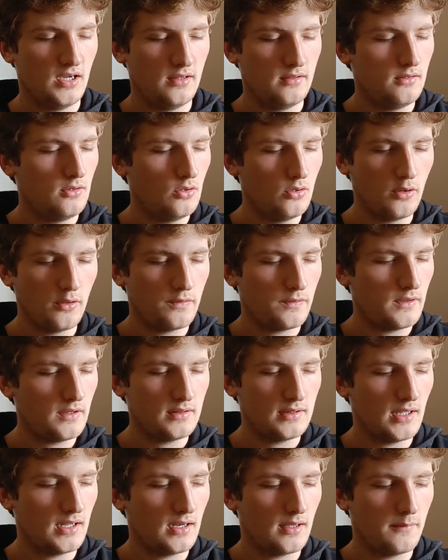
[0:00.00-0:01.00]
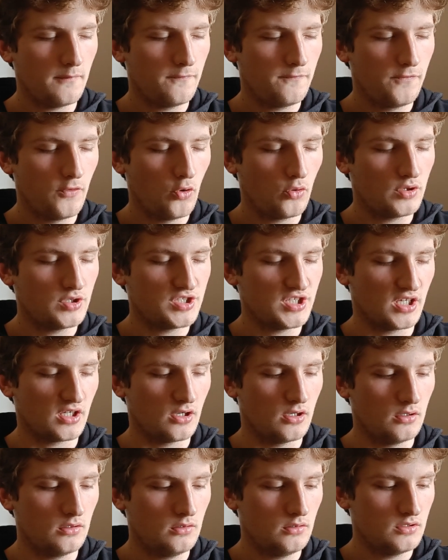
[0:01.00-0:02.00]
And the only thing that I'm
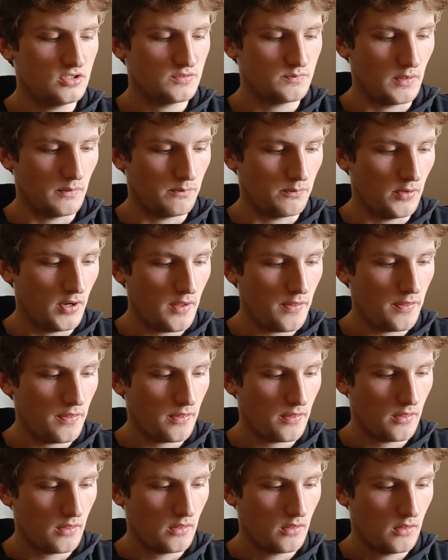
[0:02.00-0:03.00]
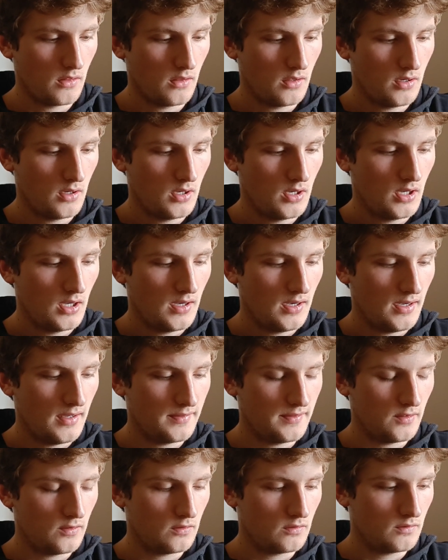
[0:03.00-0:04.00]
focusing on is my breath.
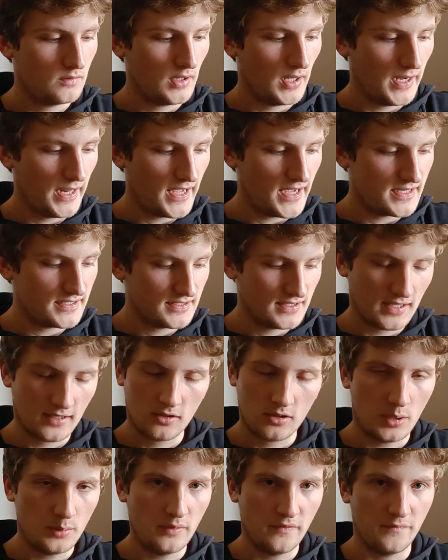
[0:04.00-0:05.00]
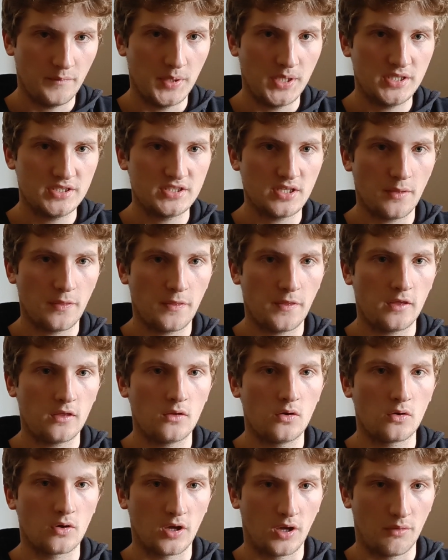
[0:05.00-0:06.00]
And then the last like couple of minutes, I
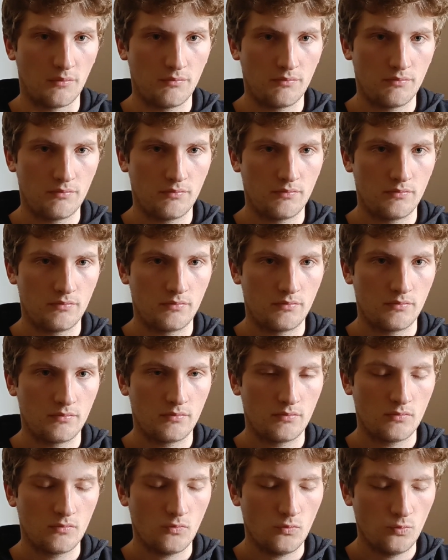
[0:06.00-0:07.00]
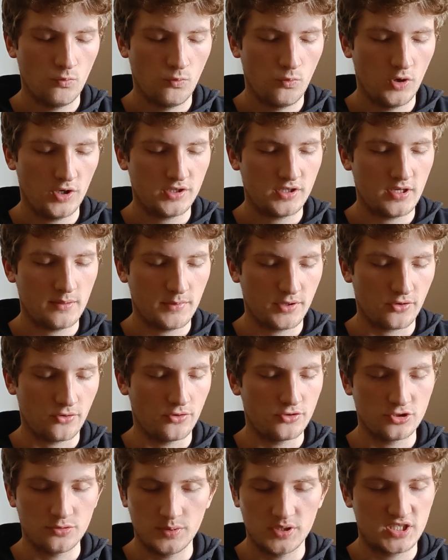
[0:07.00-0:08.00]
think, okay, what am I
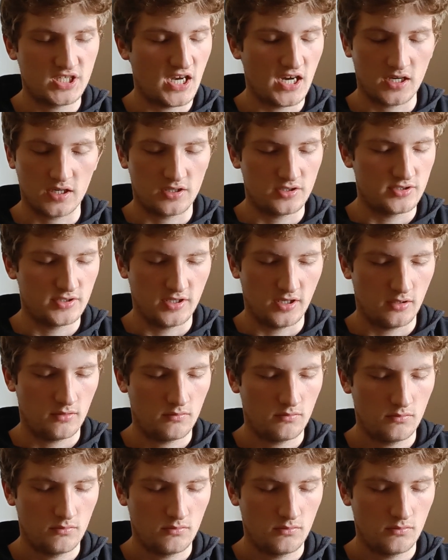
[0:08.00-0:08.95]
going to be targeting today?